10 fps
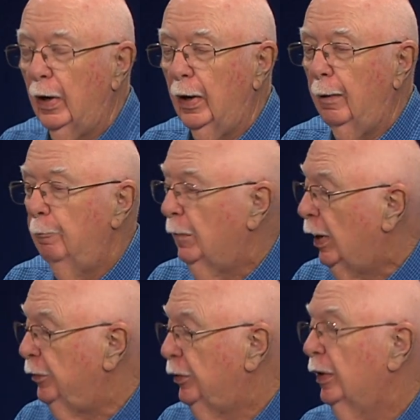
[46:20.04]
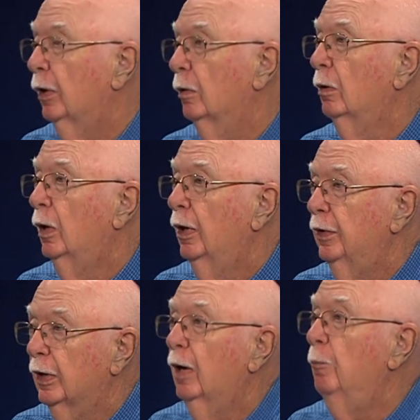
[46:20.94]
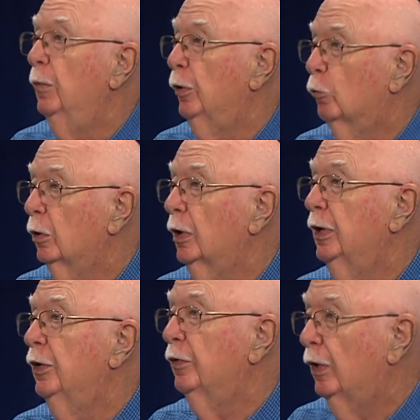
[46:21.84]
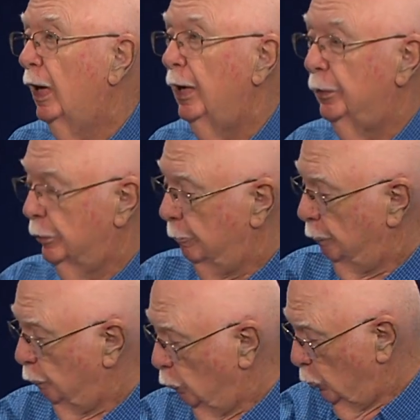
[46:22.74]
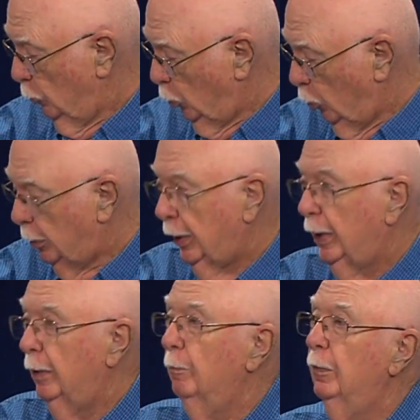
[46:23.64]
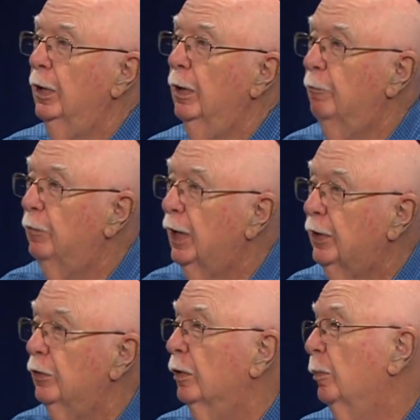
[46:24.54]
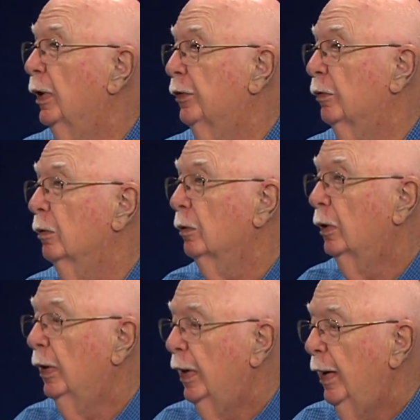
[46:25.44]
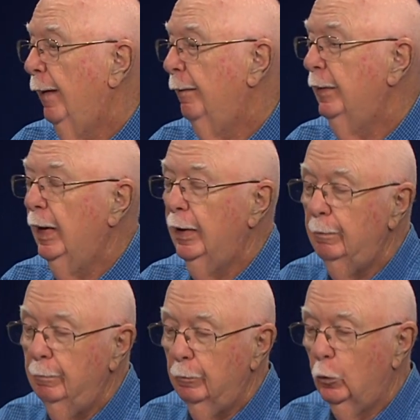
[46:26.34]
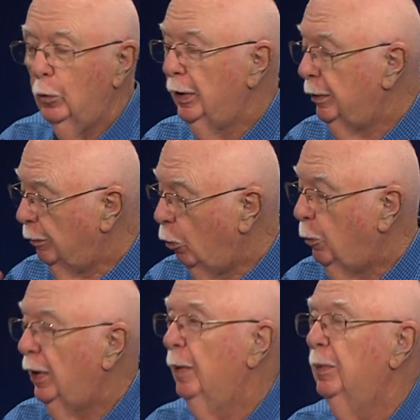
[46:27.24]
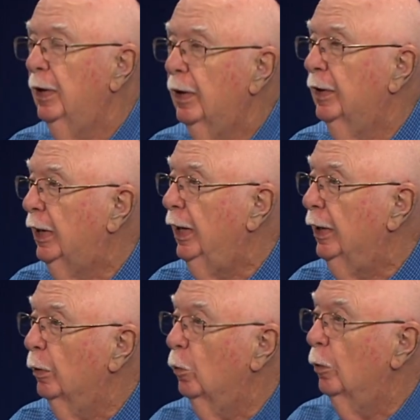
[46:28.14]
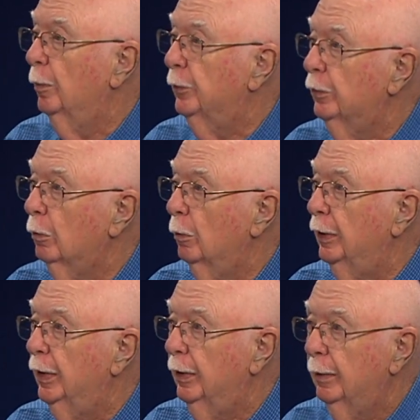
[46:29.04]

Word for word: Um, until the government really decides, mm-hmm. okay, I'm flexing the muscle. And then we open up another can of worms, don't we? Yeah.